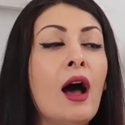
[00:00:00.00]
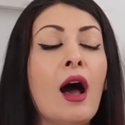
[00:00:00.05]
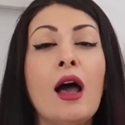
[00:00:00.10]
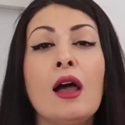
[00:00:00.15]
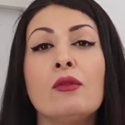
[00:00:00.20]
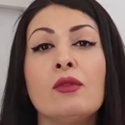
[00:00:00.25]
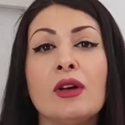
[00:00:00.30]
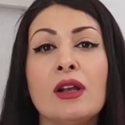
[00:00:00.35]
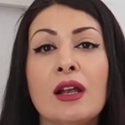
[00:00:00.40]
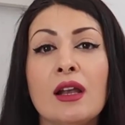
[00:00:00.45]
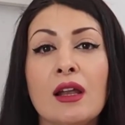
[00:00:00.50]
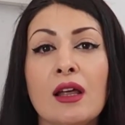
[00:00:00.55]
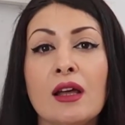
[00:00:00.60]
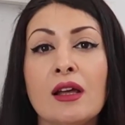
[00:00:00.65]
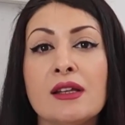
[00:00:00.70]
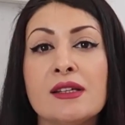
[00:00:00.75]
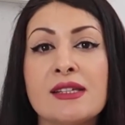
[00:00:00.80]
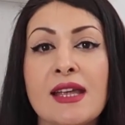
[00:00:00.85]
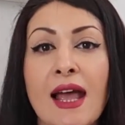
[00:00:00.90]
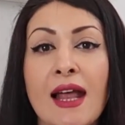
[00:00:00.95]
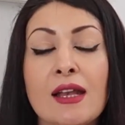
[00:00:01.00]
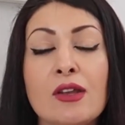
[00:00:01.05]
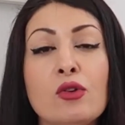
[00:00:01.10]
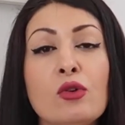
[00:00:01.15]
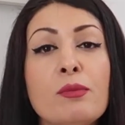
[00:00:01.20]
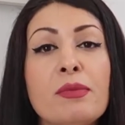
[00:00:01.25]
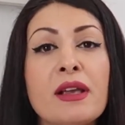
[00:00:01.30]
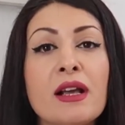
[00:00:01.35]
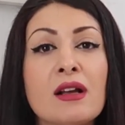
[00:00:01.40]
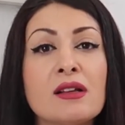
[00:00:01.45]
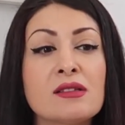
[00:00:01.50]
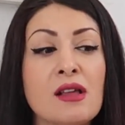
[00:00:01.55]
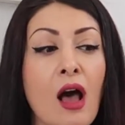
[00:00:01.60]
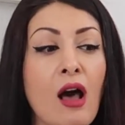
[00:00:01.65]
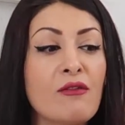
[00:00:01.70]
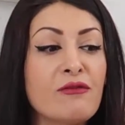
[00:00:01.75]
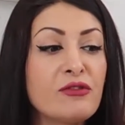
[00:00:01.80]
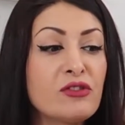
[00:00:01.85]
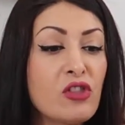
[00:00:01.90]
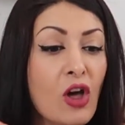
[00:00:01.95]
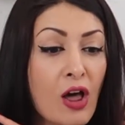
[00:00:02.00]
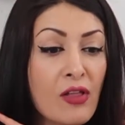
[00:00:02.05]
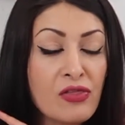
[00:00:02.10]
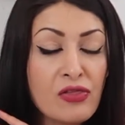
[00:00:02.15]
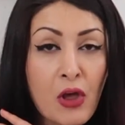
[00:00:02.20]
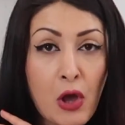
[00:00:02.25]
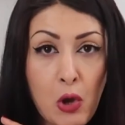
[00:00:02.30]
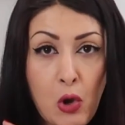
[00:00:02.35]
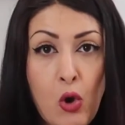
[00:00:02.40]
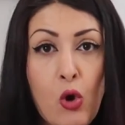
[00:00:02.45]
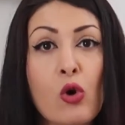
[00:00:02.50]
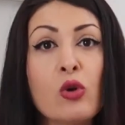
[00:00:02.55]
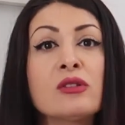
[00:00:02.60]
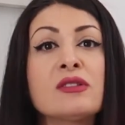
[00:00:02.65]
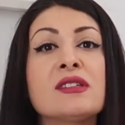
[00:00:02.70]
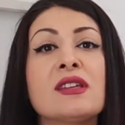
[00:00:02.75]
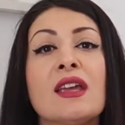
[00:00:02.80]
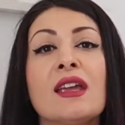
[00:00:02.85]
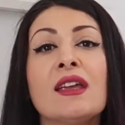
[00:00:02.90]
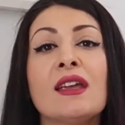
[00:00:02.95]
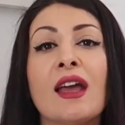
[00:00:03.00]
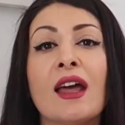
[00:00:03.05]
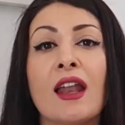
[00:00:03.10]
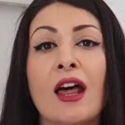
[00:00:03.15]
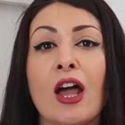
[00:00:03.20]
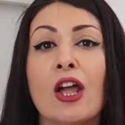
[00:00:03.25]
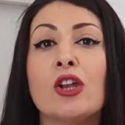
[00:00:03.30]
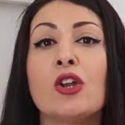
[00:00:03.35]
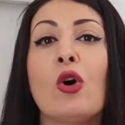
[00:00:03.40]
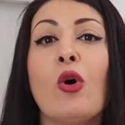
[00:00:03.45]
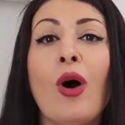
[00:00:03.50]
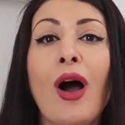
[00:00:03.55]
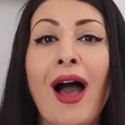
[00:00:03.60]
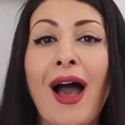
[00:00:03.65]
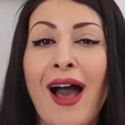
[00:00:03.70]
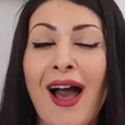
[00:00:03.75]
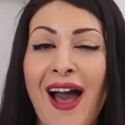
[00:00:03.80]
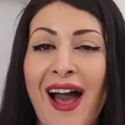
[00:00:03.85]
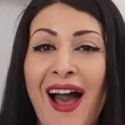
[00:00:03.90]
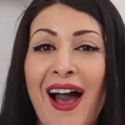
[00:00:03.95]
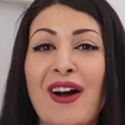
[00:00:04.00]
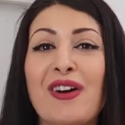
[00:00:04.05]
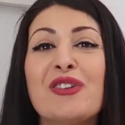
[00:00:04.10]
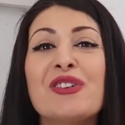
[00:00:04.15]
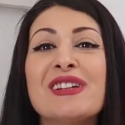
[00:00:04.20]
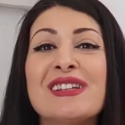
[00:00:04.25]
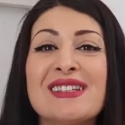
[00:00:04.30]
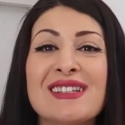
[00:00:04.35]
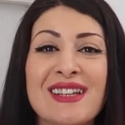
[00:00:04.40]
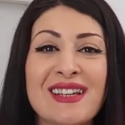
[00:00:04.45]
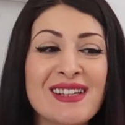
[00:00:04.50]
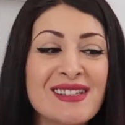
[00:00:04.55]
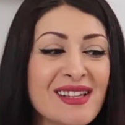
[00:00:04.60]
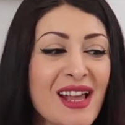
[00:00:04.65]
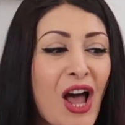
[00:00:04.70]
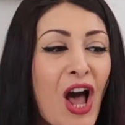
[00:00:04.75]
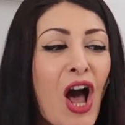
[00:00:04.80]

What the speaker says: I will tell you, because I've done the whole thing and I know how it is.